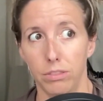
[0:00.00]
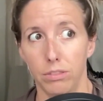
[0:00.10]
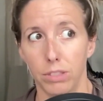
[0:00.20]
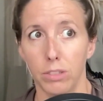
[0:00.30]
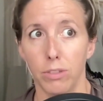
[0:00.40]

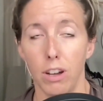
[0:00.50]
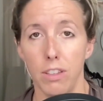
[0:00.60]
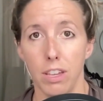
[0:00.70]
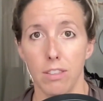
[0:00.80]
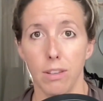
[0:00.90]
First of all, I
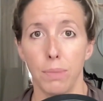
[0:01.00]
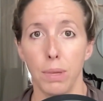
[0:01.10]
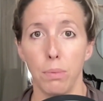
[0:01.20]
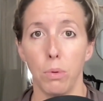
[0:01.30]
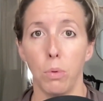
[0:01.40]
think some
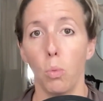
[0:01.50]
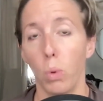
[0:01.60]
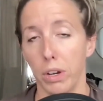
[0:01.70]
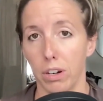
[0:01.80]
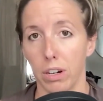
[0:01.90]
people
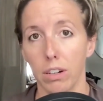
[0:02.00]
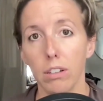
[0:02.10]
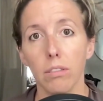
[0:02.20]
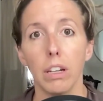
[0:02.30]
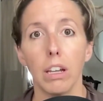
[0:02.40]
wonder,
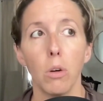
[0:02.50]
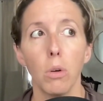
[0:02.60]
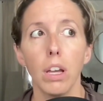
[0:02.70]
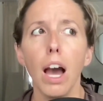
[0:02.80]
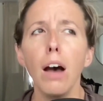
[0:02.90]
like,
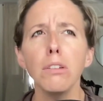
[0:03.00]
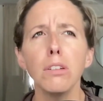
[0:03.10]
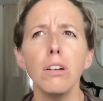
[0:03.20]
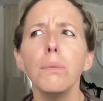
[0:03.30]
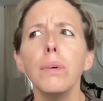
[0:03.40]
okay, how
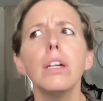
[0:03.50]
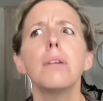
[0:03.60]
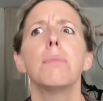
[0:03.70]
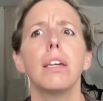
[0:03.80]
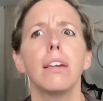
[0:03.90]
tall would I
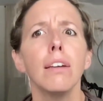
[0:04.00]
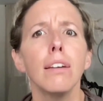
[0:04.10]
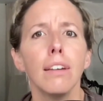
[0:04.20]
be